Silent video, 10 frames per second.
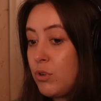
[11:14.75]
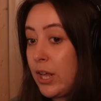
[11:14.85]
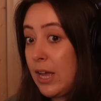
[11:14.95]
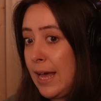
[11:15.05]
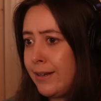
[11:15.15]

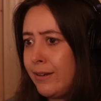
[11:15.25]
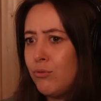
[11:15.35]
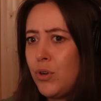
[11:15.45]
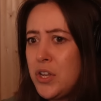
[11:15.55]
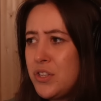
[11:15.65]
like,
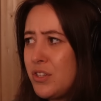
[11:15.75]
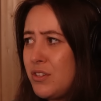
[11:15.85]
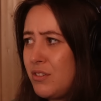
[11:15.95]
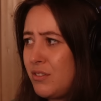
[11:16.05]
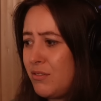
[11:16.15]
adding runs
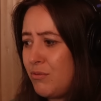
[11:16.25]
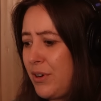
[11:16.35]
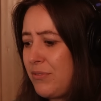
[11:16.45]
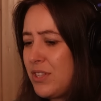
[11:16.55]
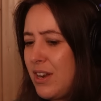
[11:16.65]
and
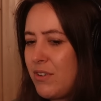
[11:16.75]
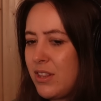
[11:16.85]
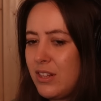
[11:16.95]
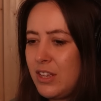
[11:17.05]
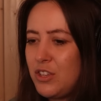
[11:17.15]
riffs and
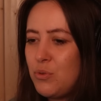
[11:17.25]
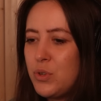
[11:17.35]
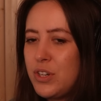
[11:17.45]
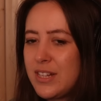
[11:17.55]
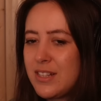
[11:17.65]
everything that you
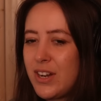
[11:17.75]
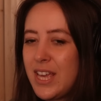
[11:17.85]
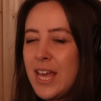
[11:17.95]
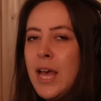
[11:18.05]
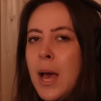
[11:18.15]
wouldn't necessarily
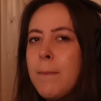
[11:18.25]
hear.